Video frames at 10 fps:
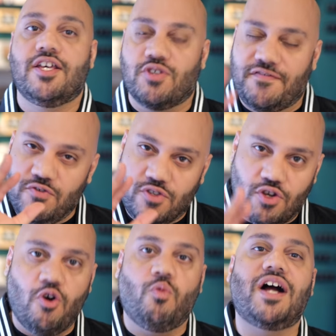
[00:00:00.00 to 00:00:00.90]
So if you
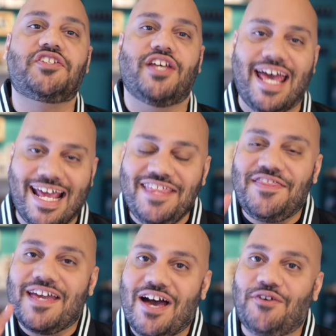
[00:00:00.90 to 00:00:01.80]
don't watch
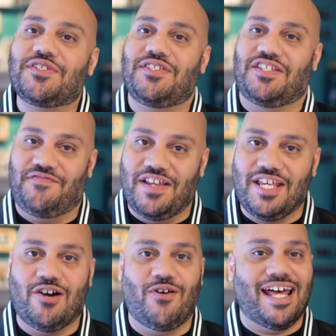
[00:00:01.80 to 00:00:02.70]
anything else in this
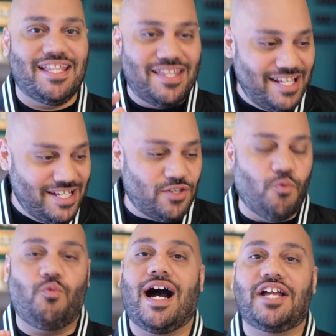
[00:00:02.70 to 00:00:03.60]
video, at least
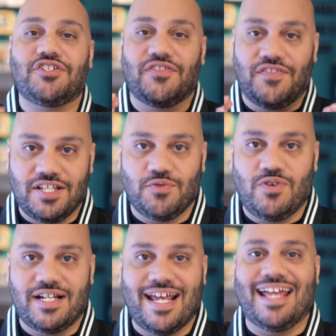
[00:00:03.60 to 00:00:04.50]
watch this
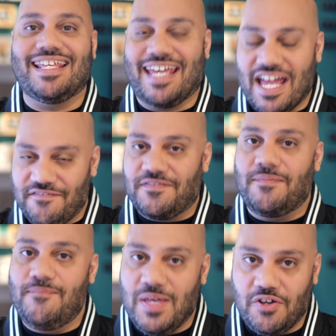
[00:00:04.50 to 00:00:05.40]
one and get
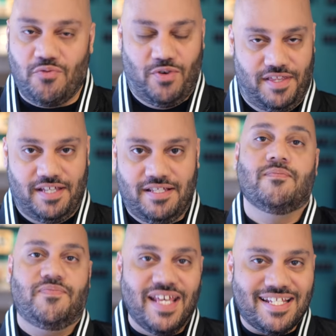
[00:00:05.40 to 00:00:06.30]
familiar with it.
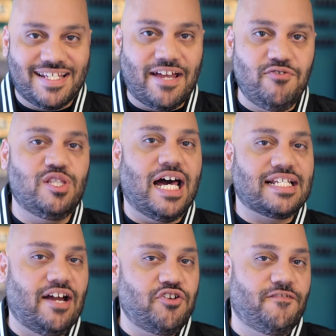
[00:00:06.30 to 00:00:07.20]
This is how you
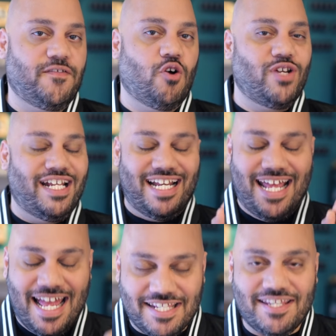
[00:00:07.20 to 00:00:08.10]
lock down your phone in an
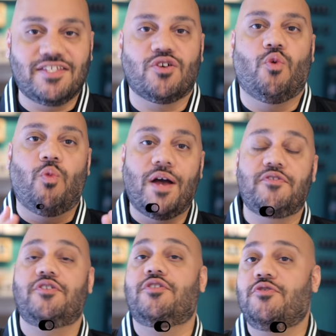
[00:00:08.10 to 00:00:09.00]
instant,
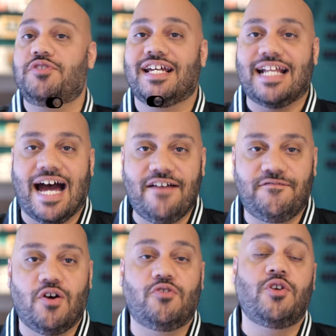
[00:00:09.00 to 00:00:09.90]
whether you're using an
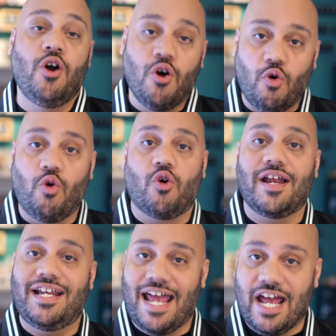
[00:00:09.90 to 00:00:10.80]
iPhone or
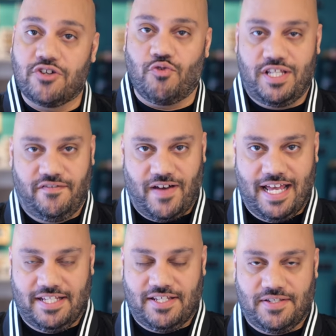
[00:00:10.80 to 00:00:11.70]
an Android
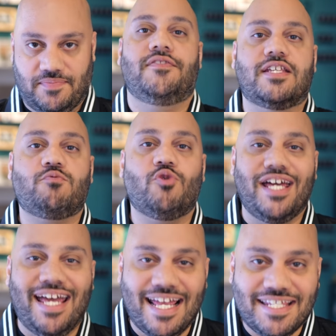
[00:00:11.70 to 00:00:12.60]
device. This
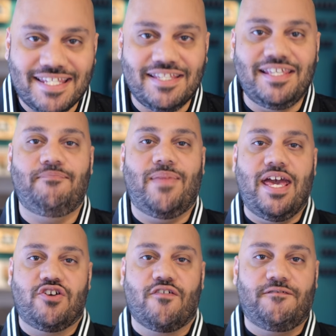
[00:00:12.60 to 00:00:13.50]
will instantly
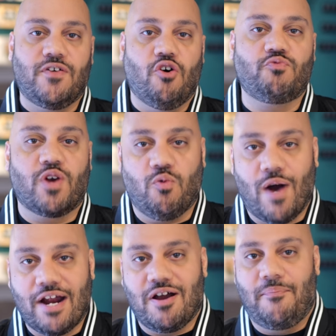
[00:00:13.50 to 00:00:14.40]
make your phone
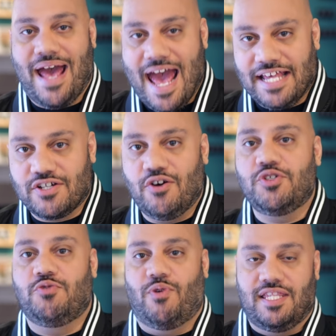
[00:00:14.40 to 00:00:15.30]
require a
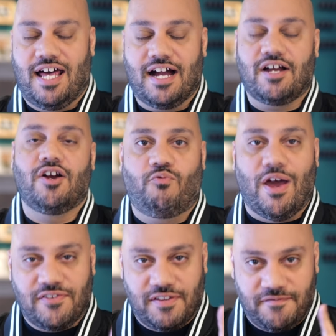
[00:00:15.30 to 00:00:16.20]
passcode to unlock
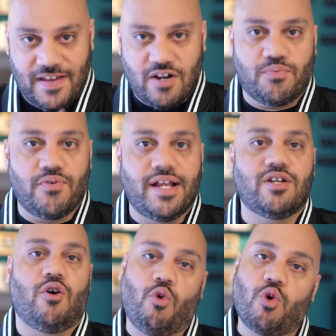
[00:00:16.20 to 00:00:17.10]
rather than fingerprint
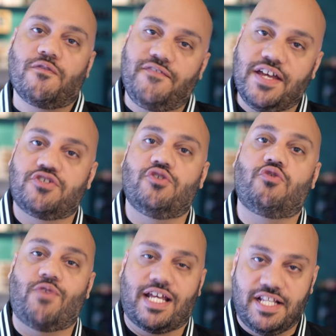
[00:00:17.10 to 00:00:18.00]
or
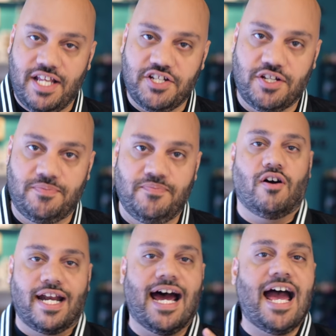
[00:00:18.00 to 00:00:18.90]
facial recognition.
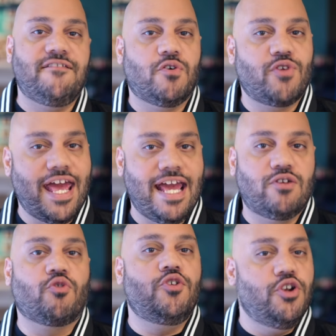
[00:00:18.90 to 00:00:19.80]
On an iPhone
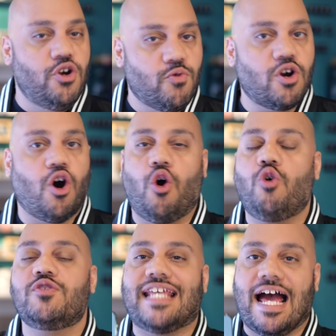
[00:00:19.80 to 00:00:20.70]
eight or newer,
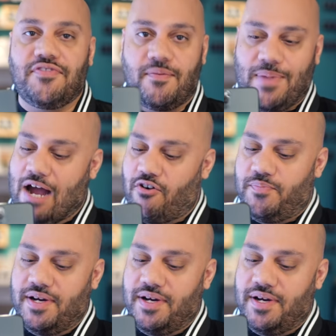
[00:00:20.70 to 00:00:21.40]
hold down the power